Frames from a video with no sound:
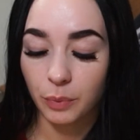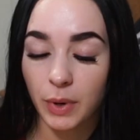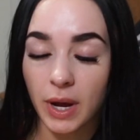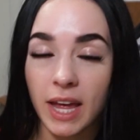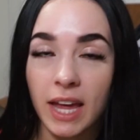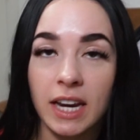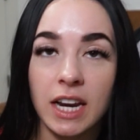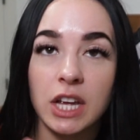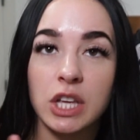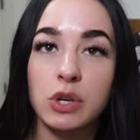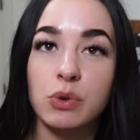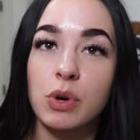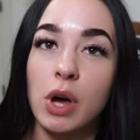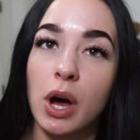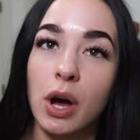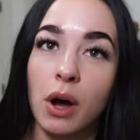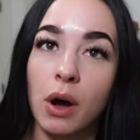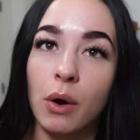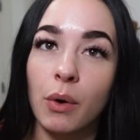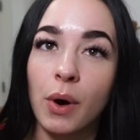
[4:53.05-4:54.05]
When you
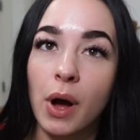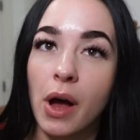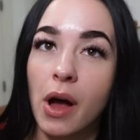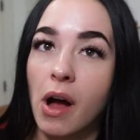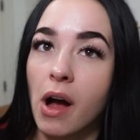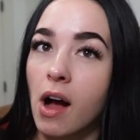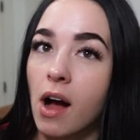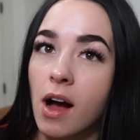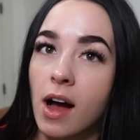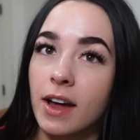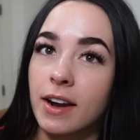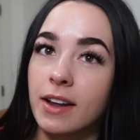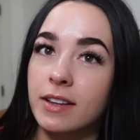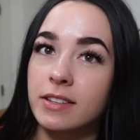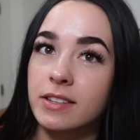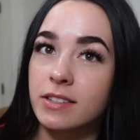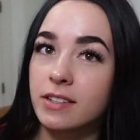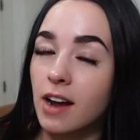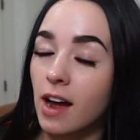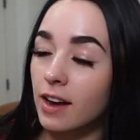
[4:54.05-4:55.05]
go on
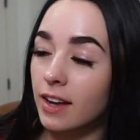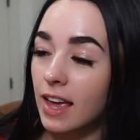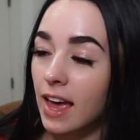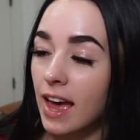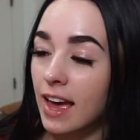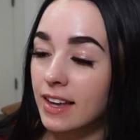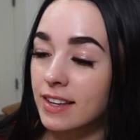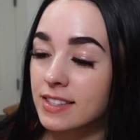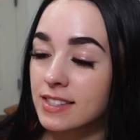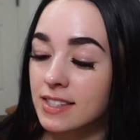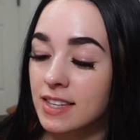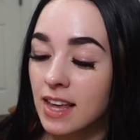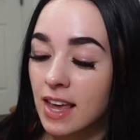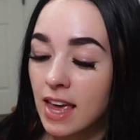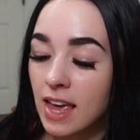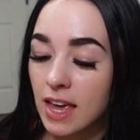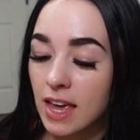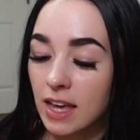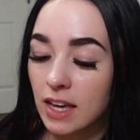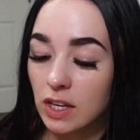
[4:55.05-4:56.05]
StockX,
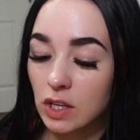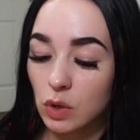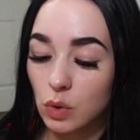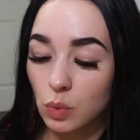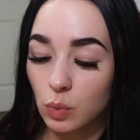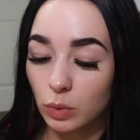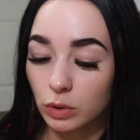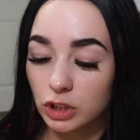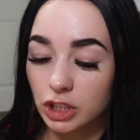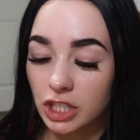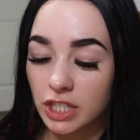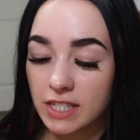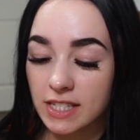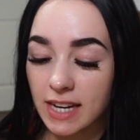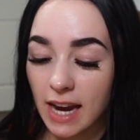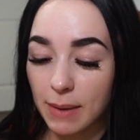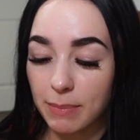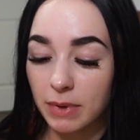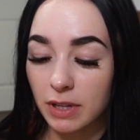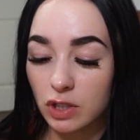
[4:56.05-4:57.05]
you will just
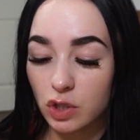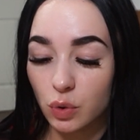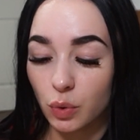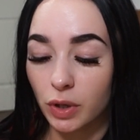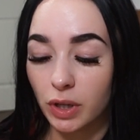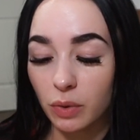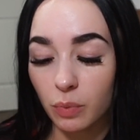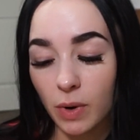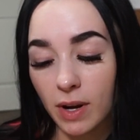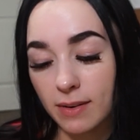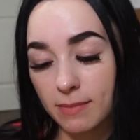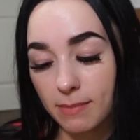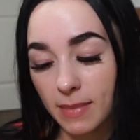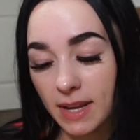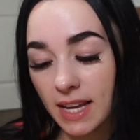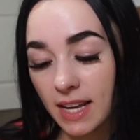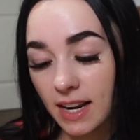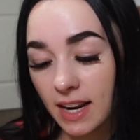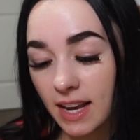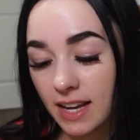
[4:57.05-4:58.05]
type in Jordan 1
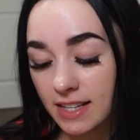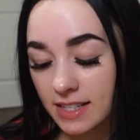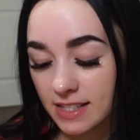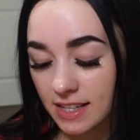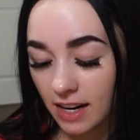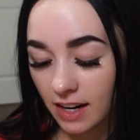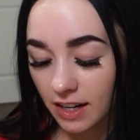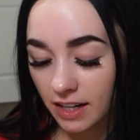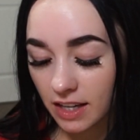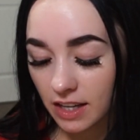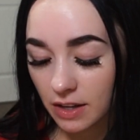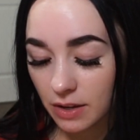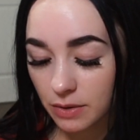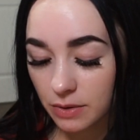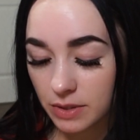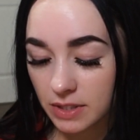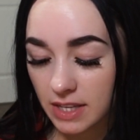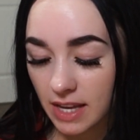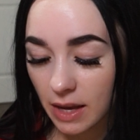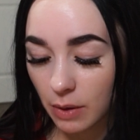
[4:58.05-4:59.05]
Mid
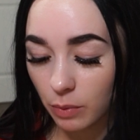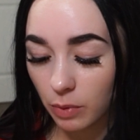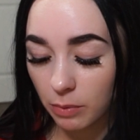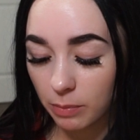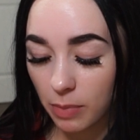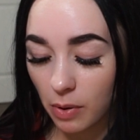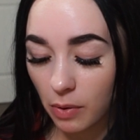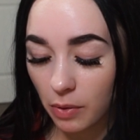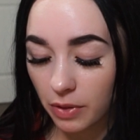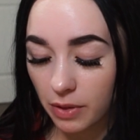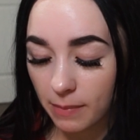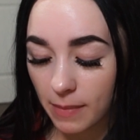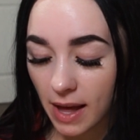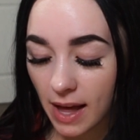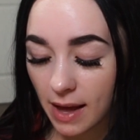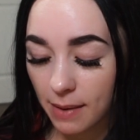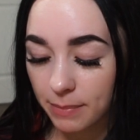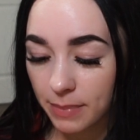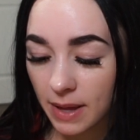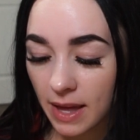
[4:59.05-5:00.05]
Syracuse, it will pull them
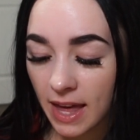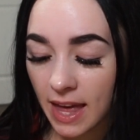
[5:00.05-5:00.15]
up.